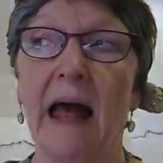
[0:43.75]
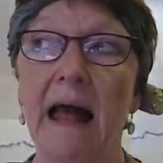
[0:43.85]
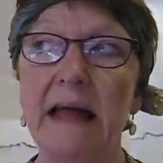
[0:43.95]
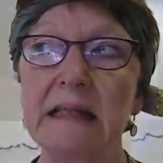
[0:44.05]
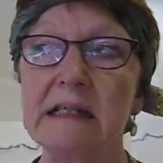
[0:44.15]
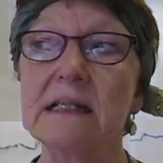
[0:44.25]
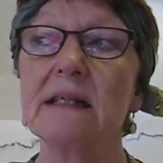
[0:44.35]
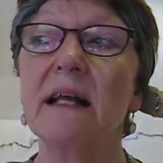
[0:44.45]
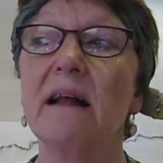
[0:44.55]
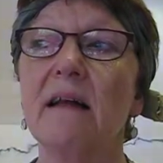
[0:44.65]
And
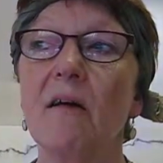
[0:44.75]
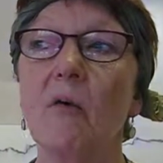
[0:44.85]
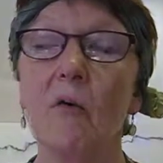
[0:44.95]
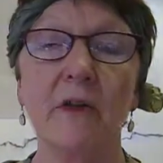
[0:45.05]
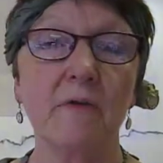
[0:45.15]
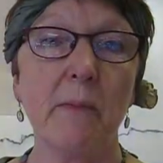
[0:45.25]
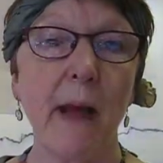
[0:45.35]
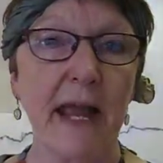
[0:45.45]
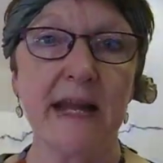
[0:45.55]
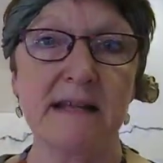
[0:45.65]
all that
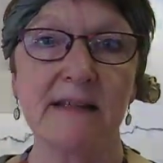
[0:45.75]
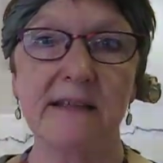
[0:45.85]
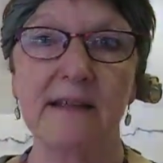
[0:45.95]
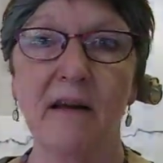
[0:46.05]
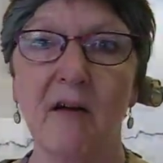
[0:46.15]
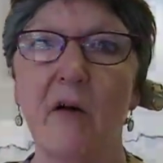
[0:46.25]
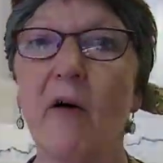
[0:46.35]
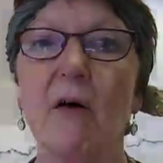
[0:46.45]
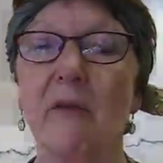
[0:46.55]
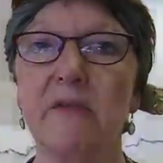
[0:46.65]
remains
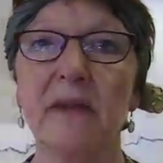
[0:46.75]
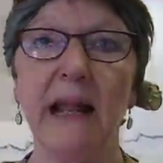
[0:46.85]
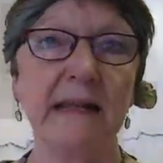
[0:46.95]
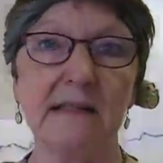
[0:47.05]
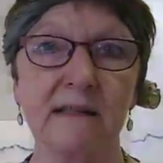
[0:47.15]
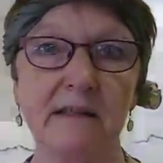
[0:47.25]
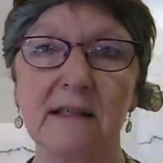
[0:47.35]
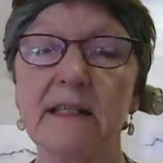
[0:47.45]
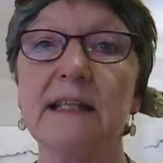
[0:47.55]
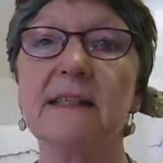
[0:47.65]
are the letters
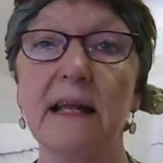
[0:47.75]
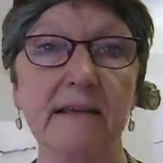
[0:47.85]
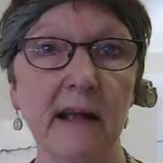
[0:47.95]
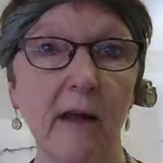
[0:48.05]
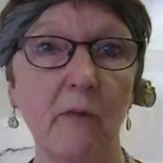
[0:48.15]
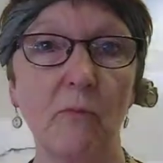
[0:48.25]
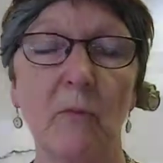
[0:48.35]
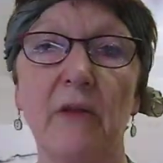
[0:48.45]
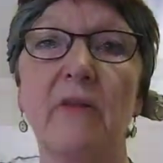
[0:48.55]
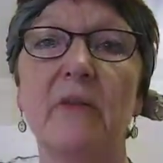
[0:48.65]
that he sent
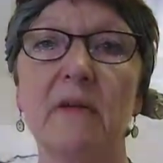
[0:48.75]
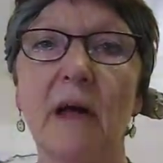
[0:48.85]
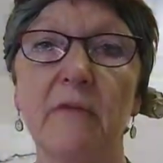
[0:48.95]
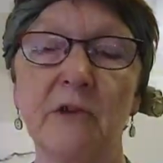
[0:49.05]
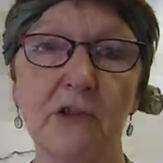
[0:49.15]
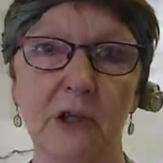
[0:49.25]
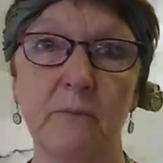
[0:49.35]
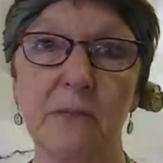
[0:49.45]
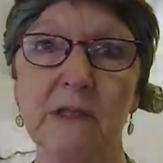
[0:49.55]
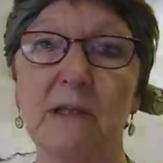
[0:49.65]
home with other
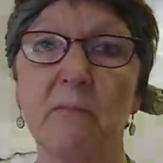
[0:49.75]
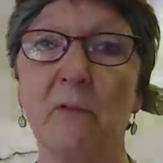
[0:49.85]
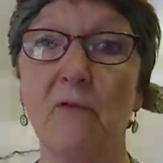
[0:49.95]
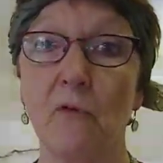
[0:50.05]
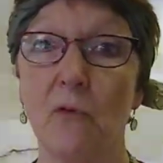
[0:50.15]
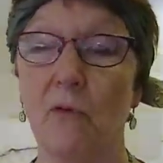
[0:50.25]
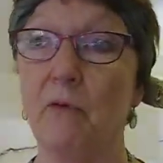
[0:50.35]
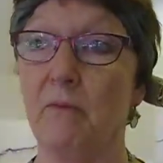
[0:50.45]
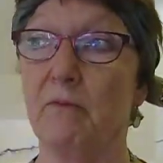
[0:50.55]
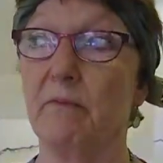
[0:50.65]
ships before,
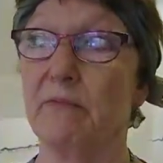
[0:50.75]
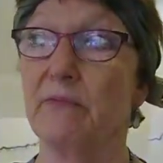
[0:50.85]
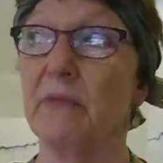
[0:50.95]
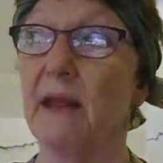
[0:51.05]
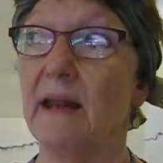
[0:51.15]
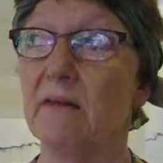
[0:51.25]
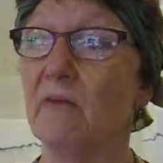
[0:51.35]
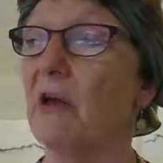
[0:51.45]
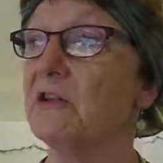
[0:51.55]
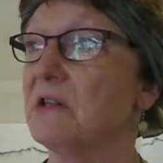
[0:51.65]
in
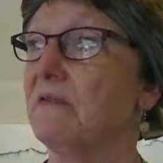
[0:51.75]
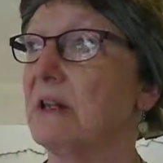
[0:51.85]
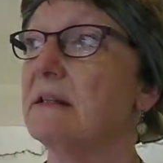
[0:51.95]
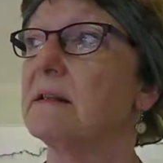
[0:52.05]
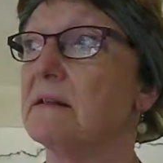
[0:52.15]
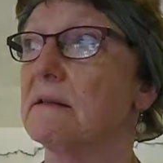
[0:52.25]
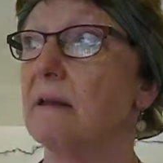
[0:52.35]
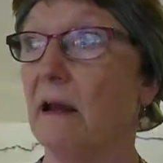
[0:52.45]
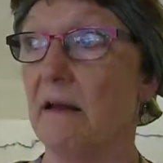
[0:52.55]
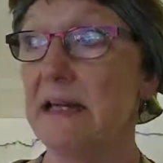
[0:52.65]
advance of
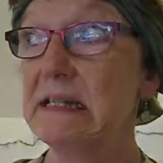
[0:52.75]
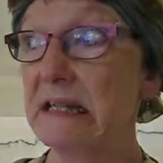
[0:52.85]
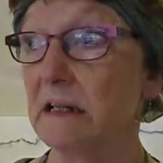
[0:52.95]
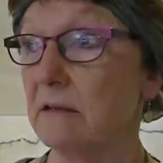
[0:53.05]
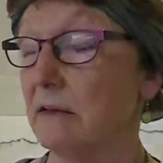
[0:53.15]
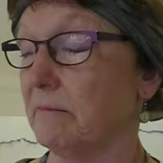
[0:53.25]
this incident.